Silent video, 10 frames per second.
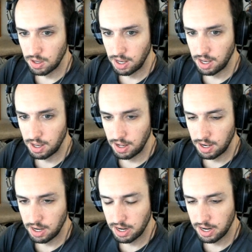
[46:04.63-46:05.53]
Yeah. Uh,
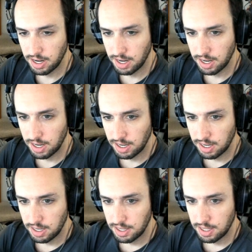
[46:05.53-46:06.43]

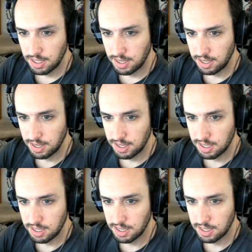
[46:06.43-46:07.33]
yeah.
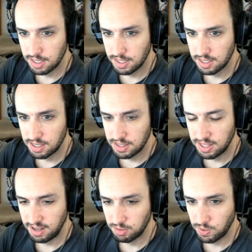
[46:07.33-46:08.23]

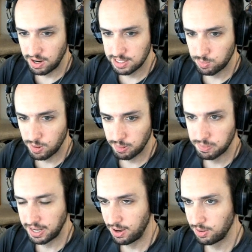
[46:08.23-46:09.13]
That Credits
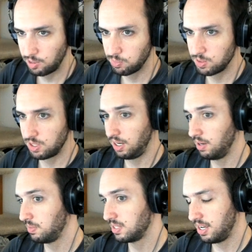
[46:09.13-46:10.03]
Warp countering
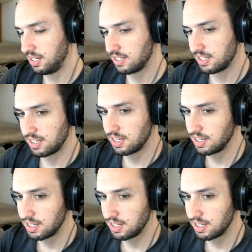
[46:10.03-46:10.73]
Rosalina was nice.